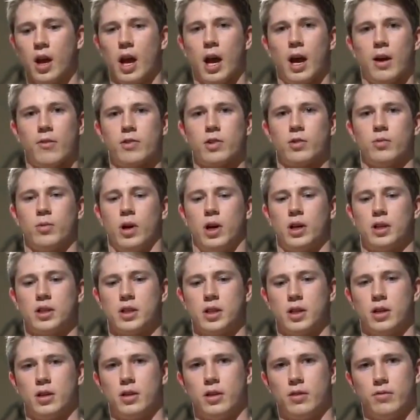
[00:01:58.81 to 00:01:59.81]
after
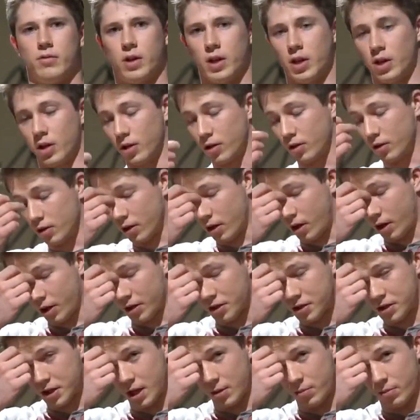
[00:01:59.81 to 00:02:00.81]
watching the video on
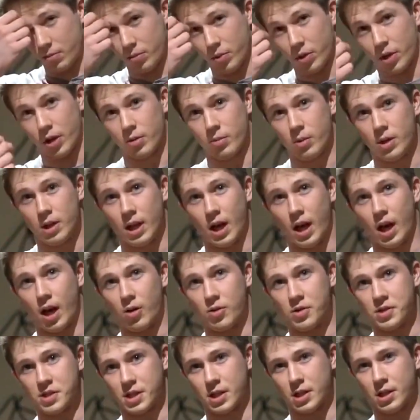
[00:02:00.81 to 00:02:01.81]
Escaping Polygamy that I
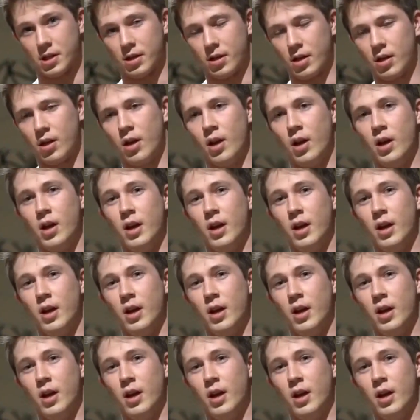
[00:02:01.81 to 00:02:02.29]
was in,